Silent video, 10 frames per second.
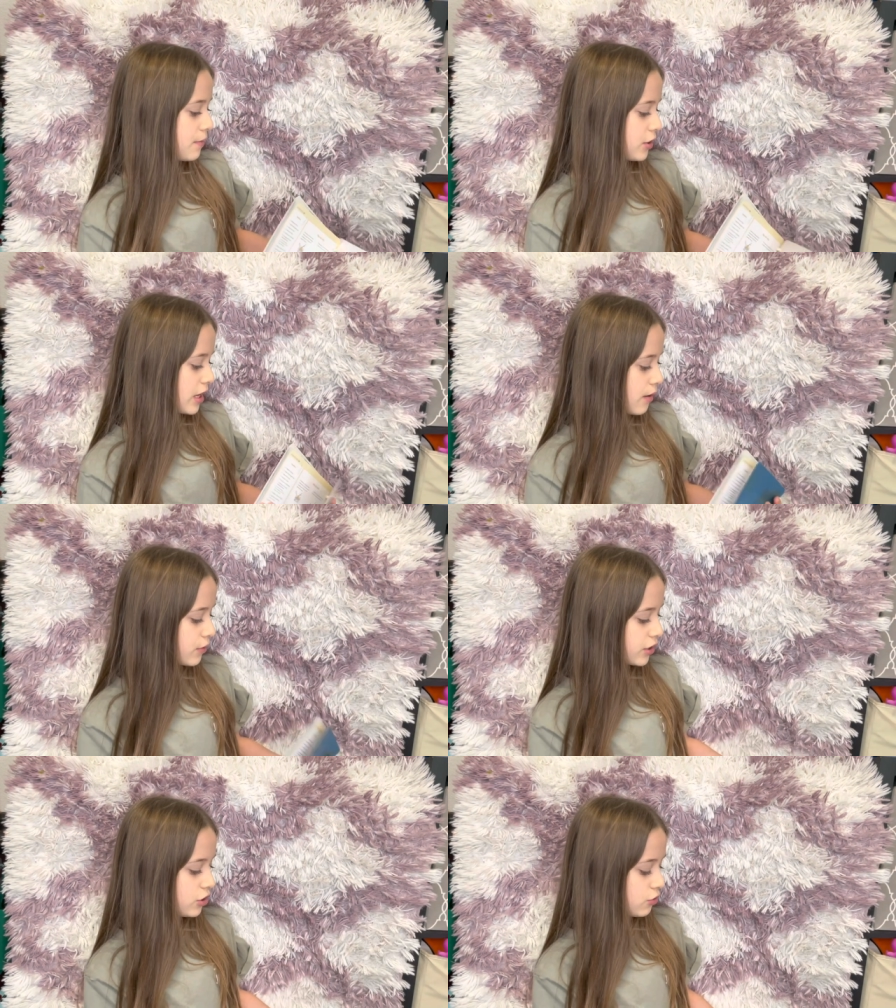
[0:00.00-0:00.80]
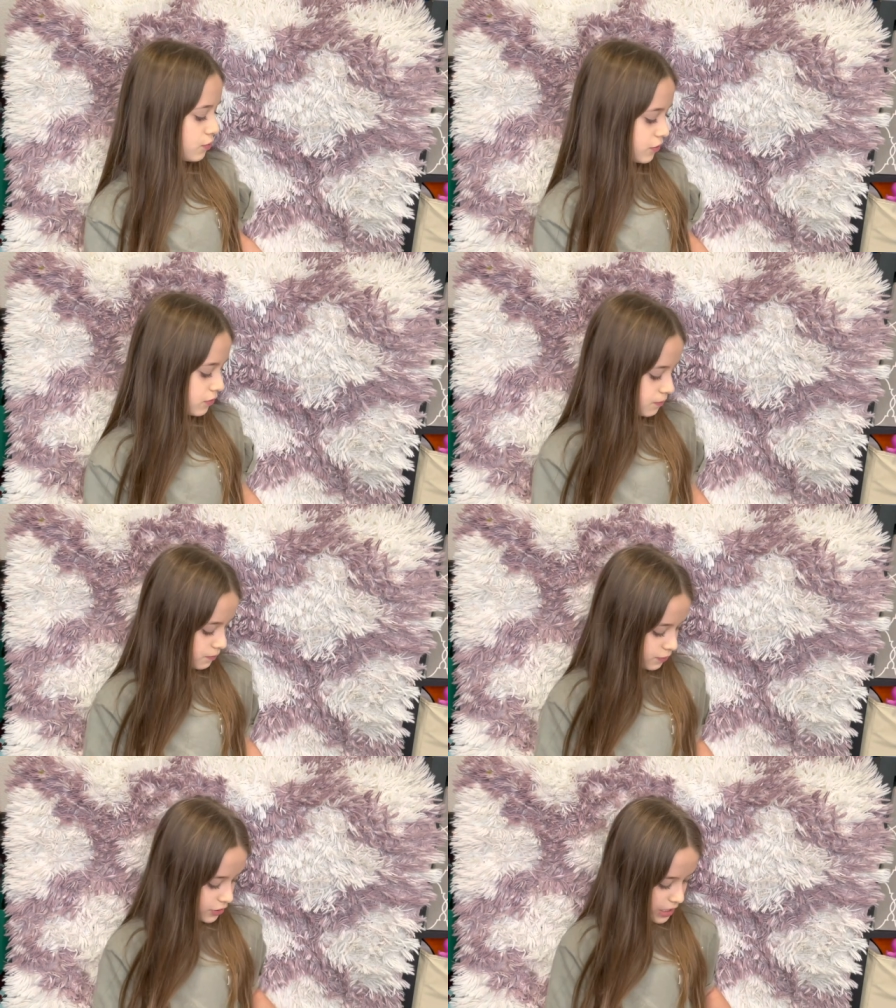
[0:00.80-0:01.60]
you get one, you
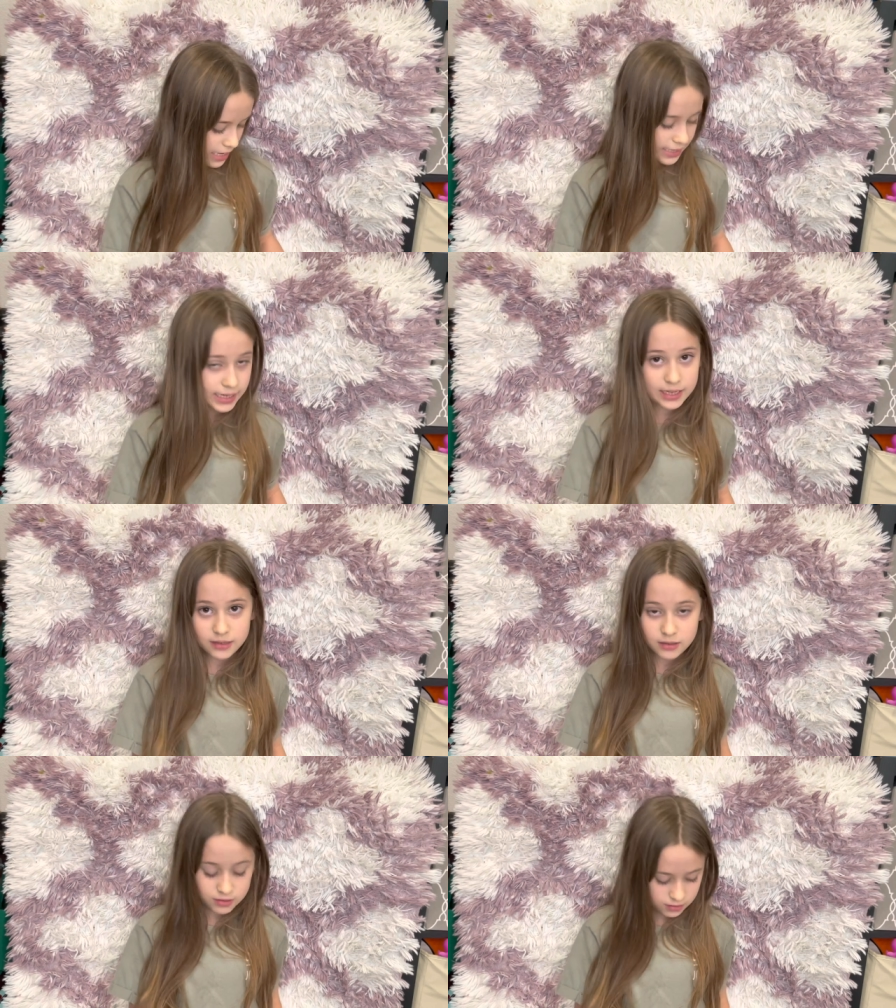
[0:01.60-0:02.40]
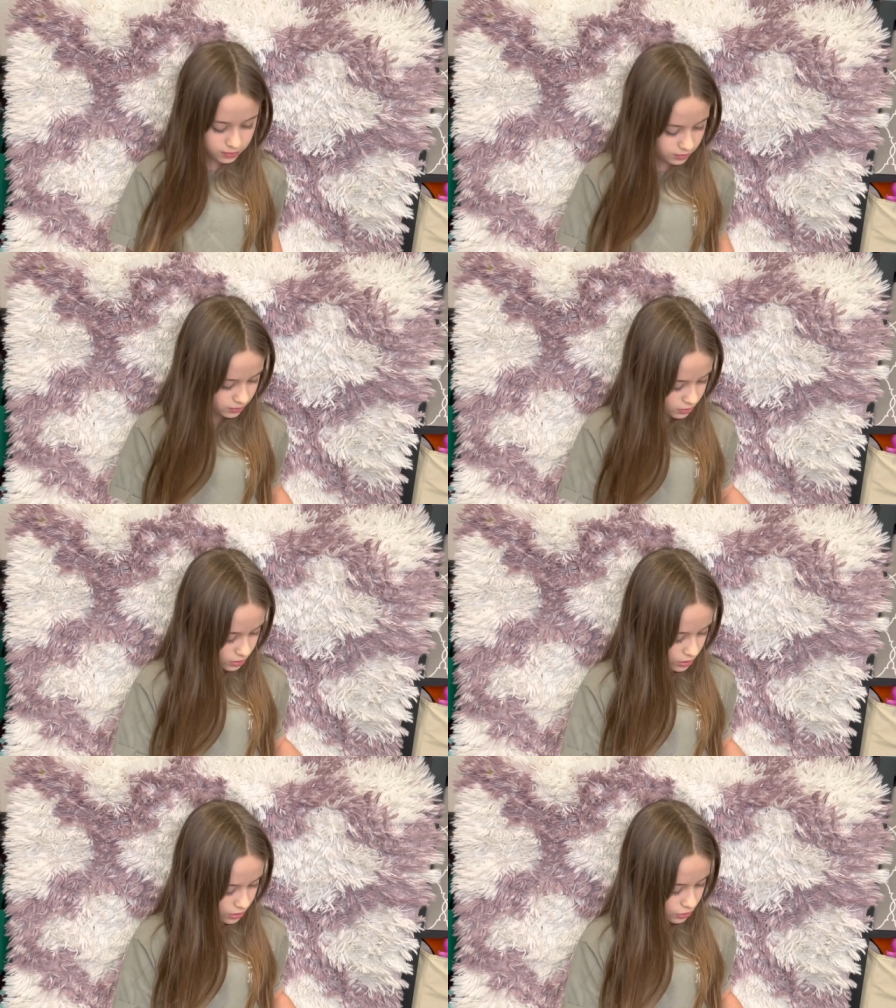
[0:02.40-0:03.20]
put it in.
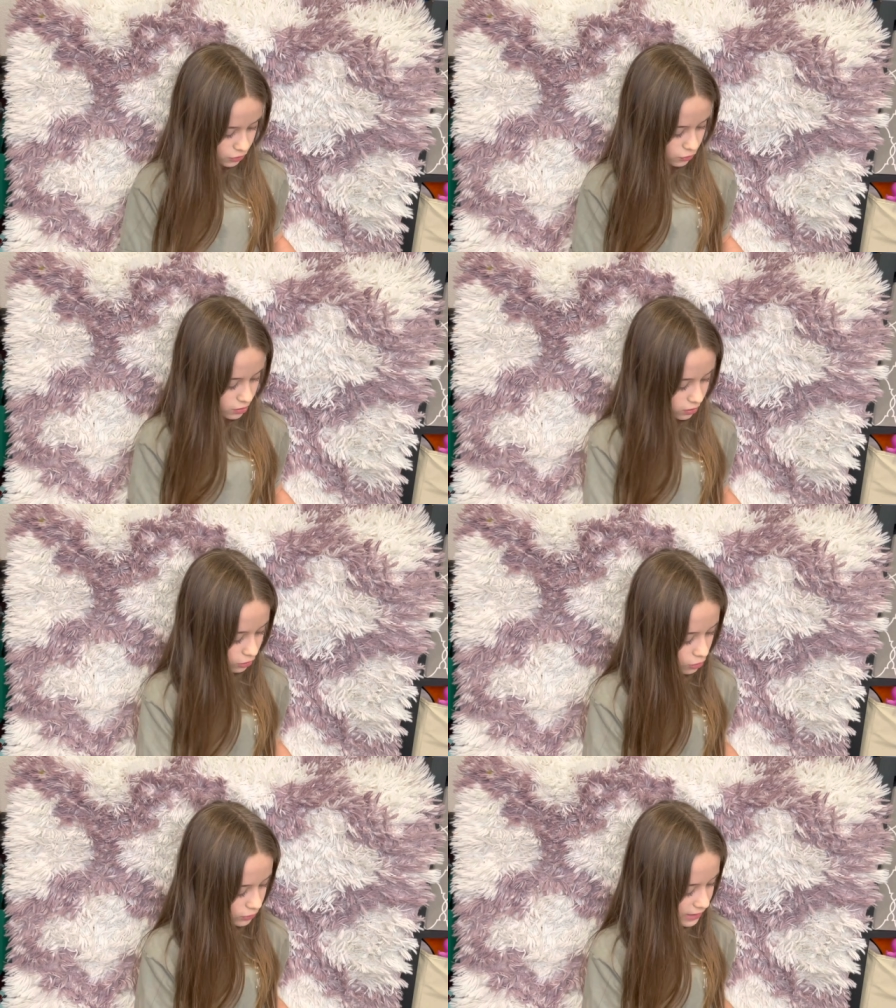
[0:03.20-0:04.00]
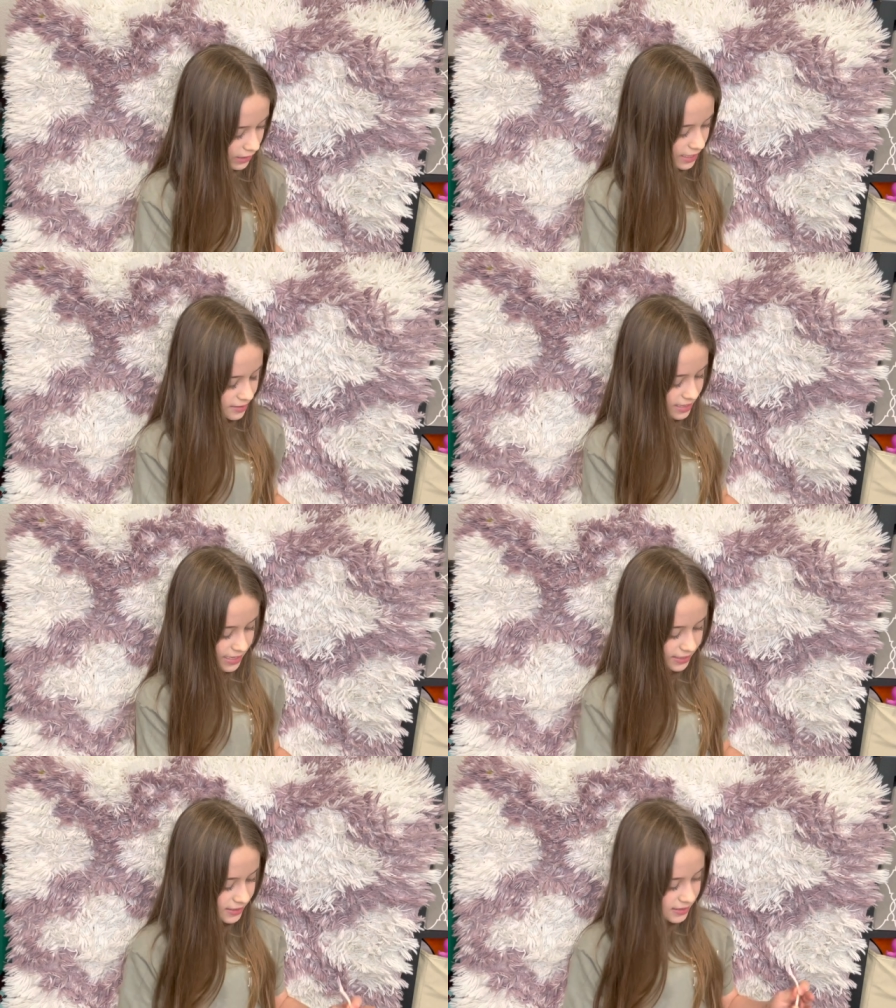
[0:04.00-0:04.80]
You close it like
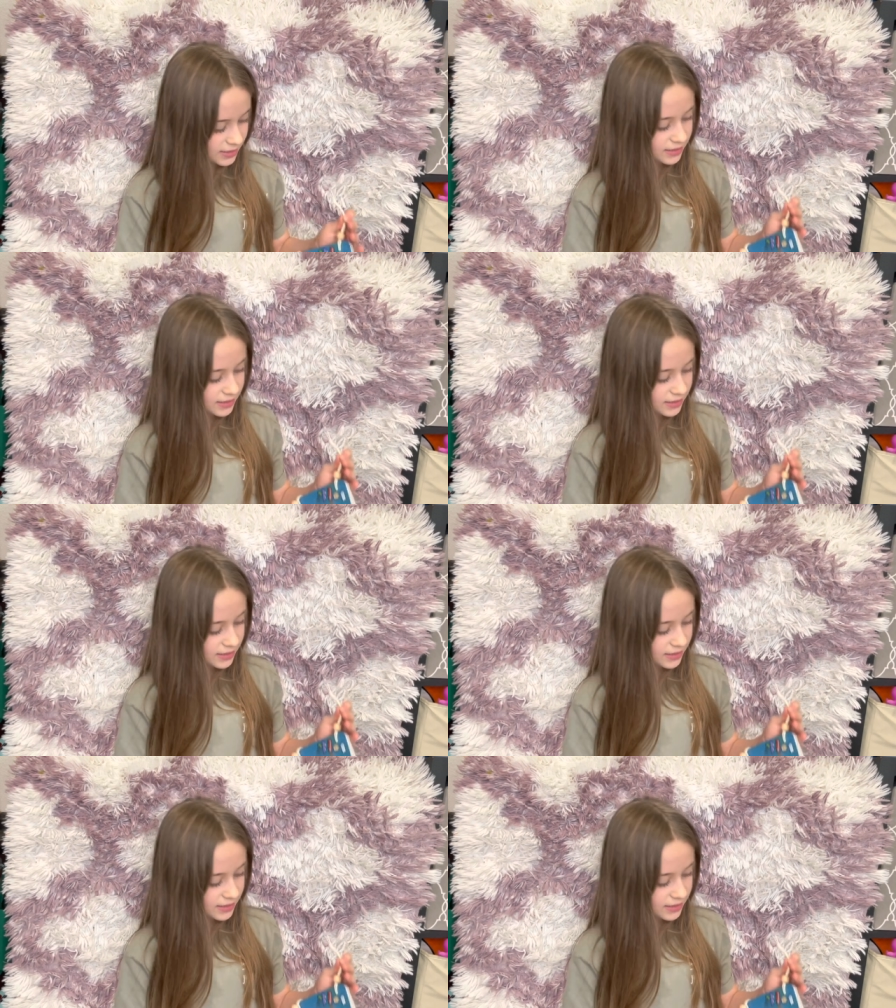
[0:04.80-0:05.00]
this.